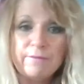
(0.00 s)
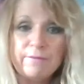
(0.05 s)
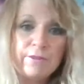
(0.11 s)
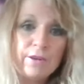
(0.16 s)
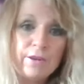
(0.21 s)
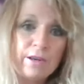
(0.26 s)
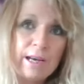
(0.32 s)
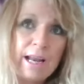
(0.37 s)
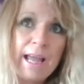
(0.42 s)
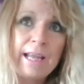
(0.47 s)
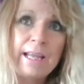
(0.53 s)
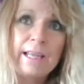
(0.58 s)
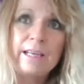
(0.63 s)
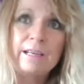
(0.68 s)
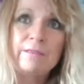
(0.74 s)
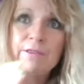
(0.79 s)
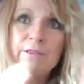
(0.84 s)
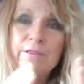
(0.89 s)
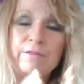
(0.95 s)
If they're
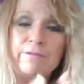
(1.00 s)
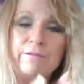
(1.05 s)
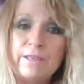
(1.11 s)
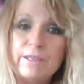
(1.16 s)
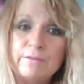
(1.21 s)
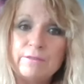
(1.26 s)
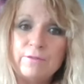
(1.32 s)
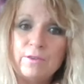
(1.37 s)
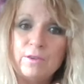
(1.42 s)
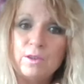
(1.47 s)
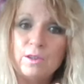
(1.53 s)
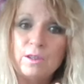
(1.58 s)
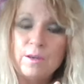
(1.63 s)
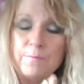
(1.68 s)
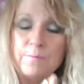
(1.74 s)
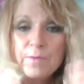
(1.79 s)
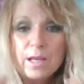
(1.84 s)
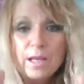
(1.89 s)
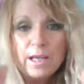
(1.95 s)
negative or fearful,